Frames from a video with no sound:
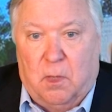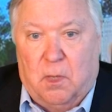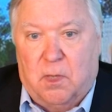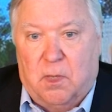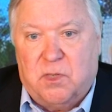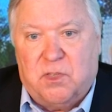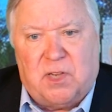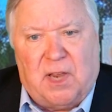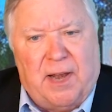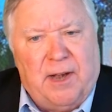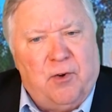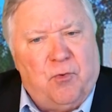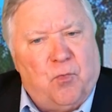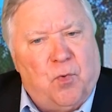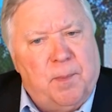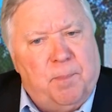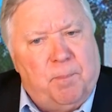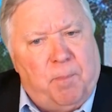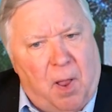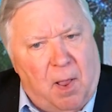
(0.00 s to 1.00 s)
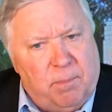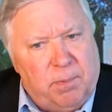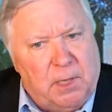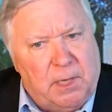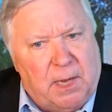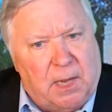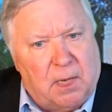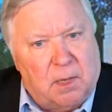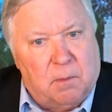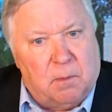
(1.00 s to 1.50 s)
Senate
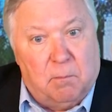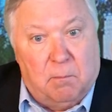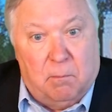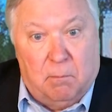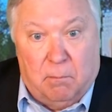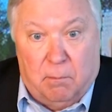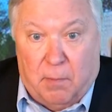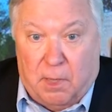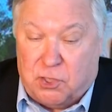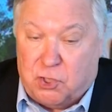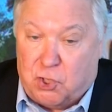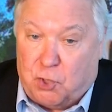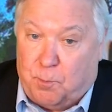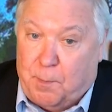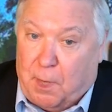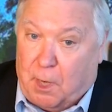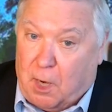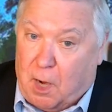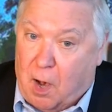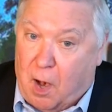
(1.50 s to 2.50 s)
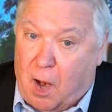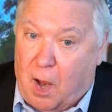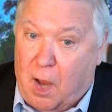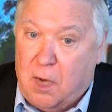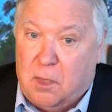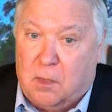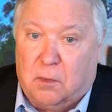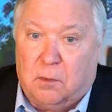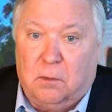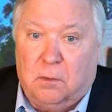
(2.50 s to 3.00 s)
Republican Mitch
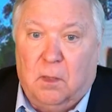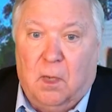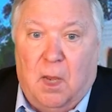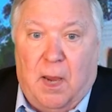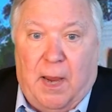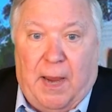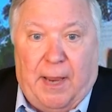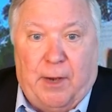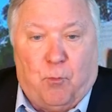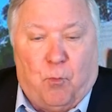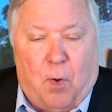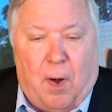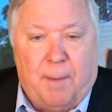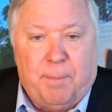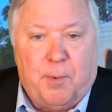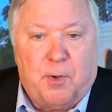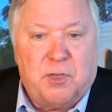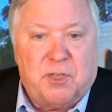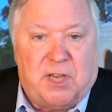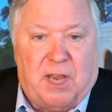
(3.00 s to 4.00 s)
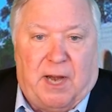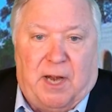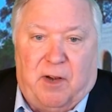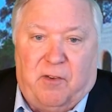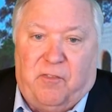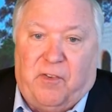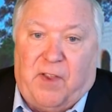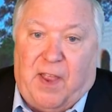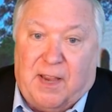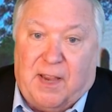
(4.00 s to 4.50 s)
McConnell, and
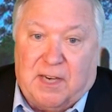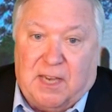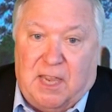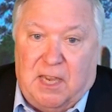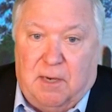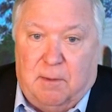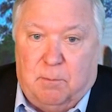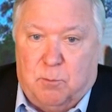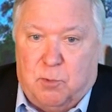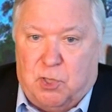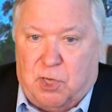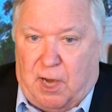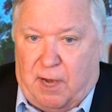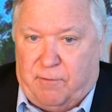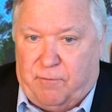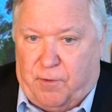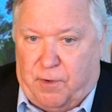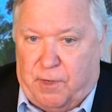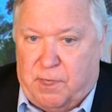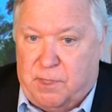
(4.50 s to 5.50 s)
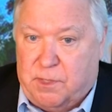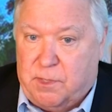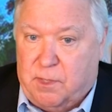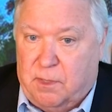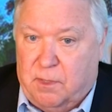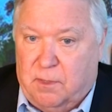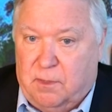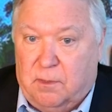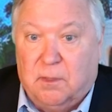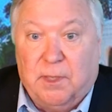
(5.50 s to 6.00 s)
Representative Hakeem Jeffries,
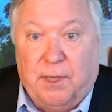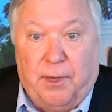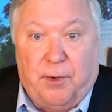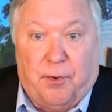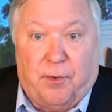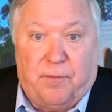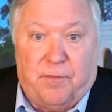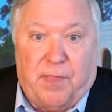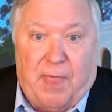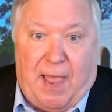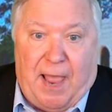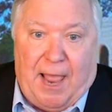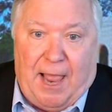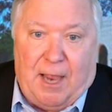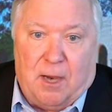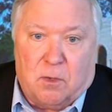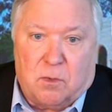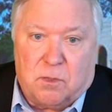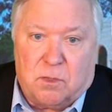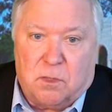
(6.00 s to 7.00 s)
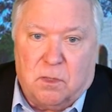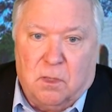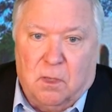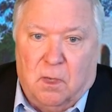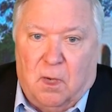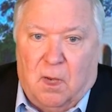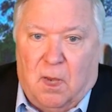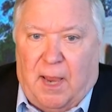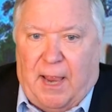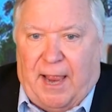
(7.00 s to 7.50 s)
leader of the House,
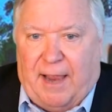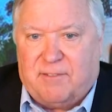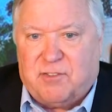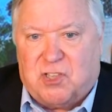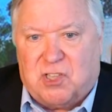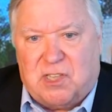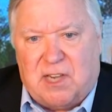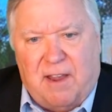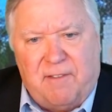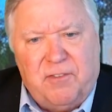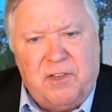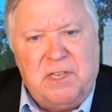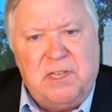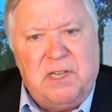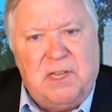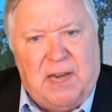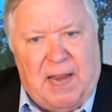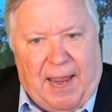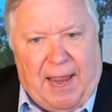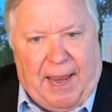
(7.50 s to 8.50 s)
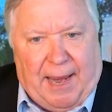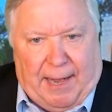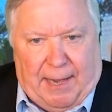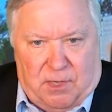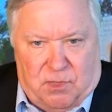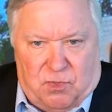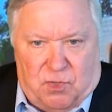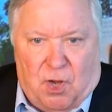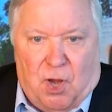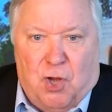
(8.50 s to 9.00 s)
have seven
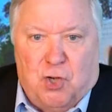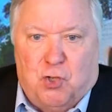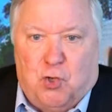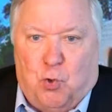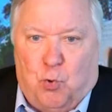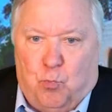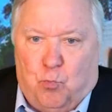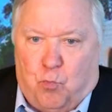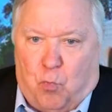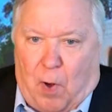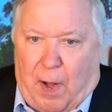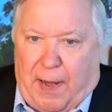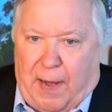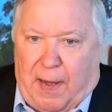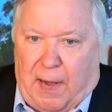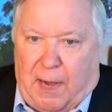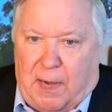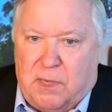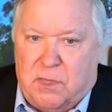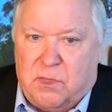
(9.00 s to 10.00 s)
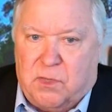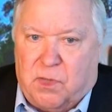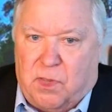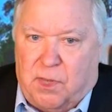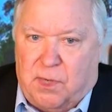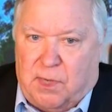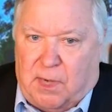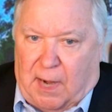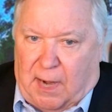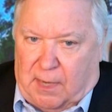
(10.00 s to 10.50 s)
days to raise
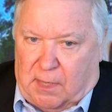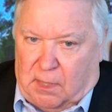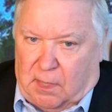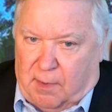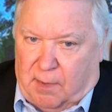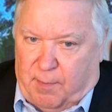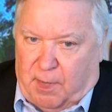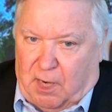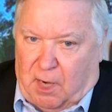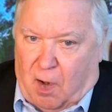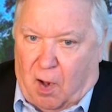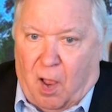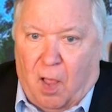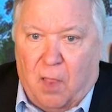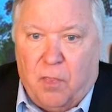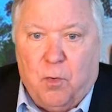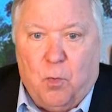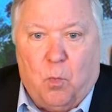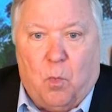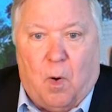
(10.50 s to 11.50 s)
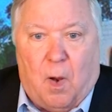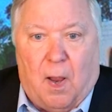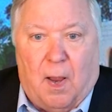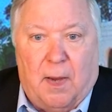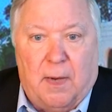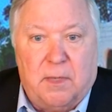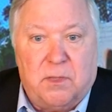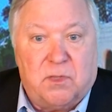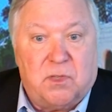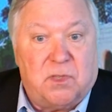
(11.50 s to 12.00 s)
the debt limit.
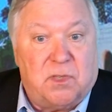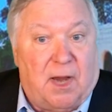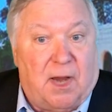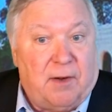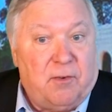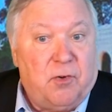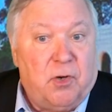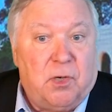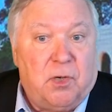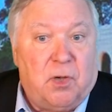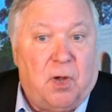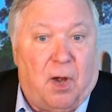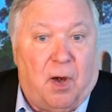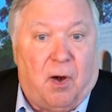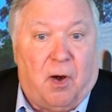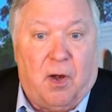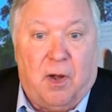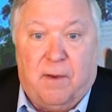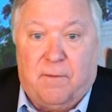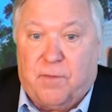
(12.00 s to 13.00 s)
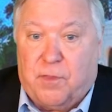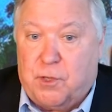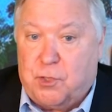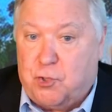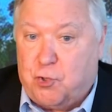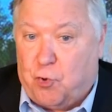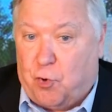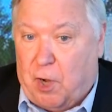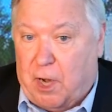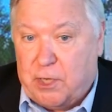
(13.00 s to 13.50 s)
Otherwise, Secretary of the
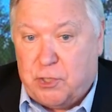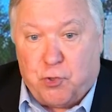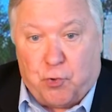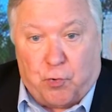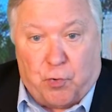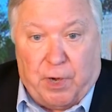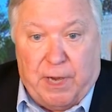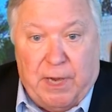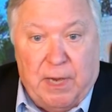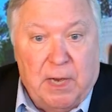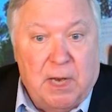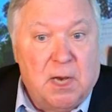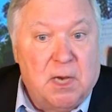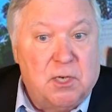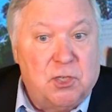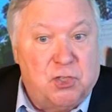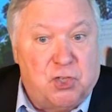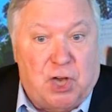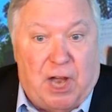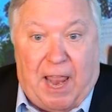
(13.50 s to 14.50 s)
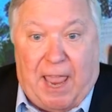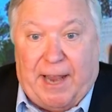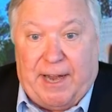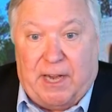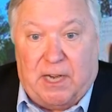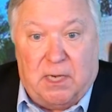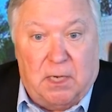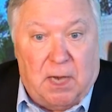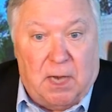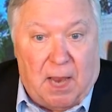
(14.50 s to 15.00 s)
Treasury
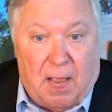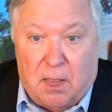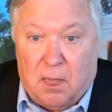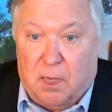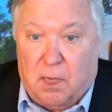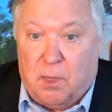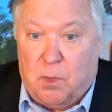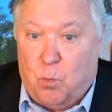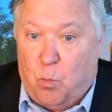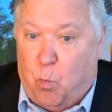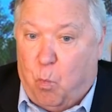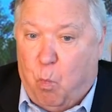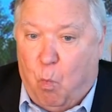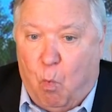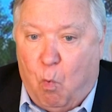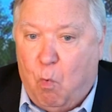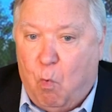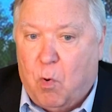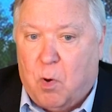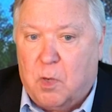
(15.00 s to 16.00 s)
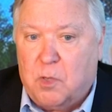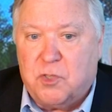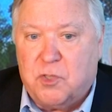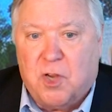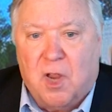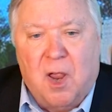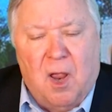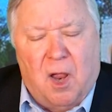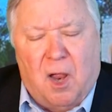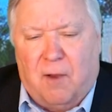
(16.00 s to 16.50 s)
Janet Yellen warns
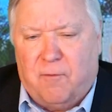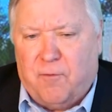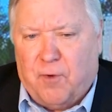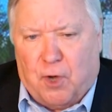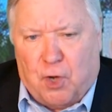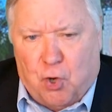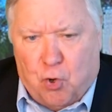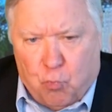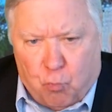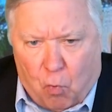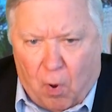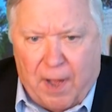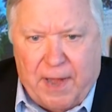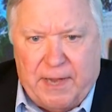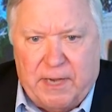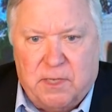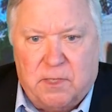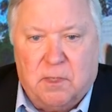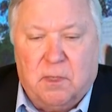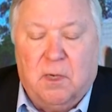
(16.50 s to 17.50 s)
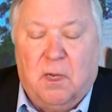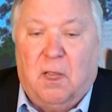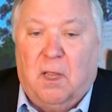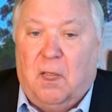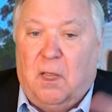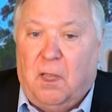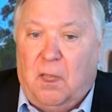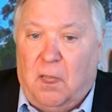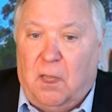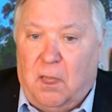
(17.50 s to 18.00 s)
of a great
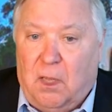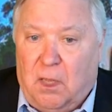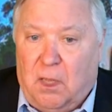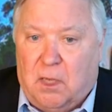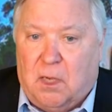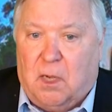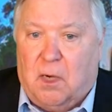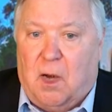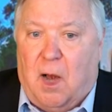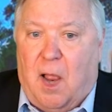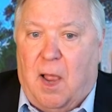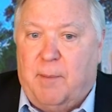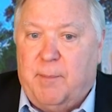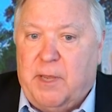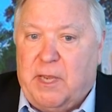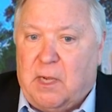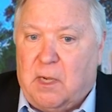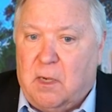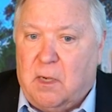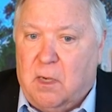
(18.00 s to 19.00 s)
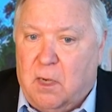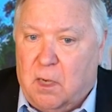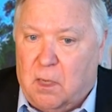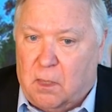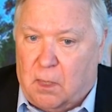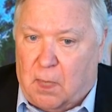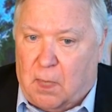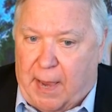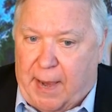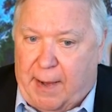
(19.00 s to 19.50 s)
economic
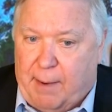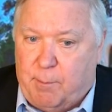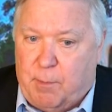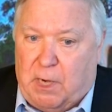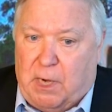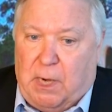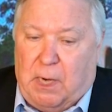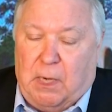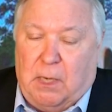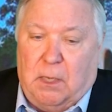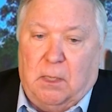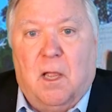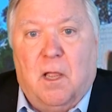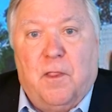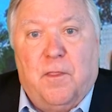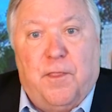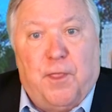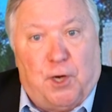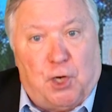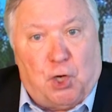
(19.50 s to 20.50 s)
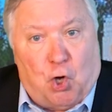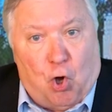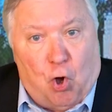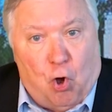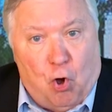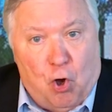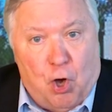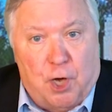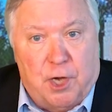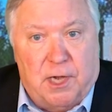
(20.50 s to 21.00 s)
calamity. The
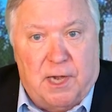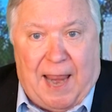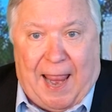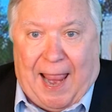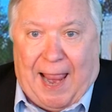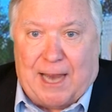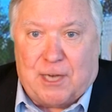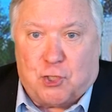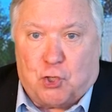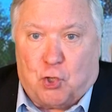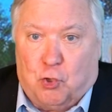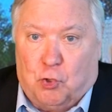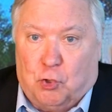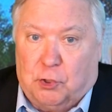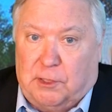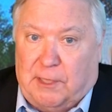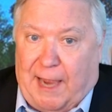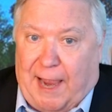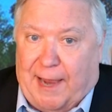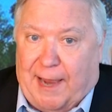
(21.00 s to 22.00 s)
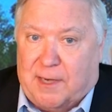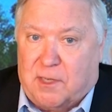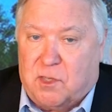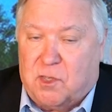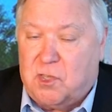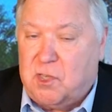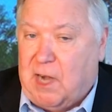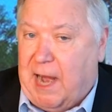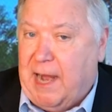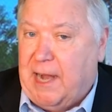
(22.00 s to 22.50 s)
current national debt
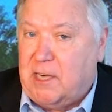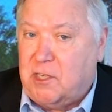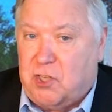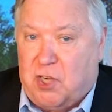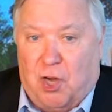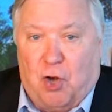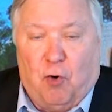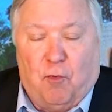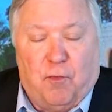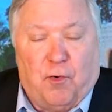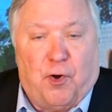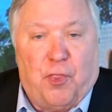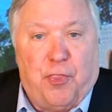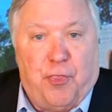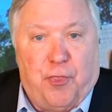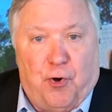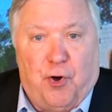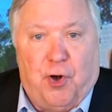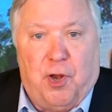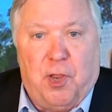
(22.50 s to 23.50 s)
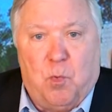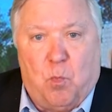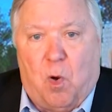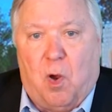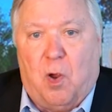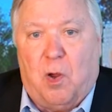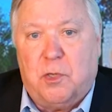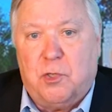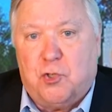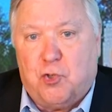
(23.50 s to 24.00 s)
stands at over
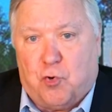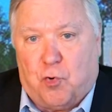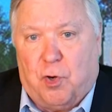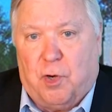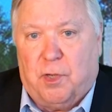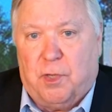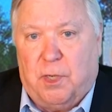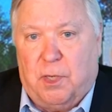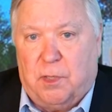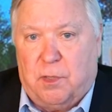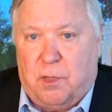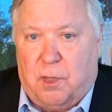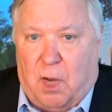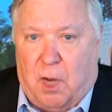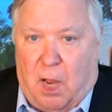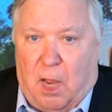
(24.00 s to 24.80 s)
$31 trillion.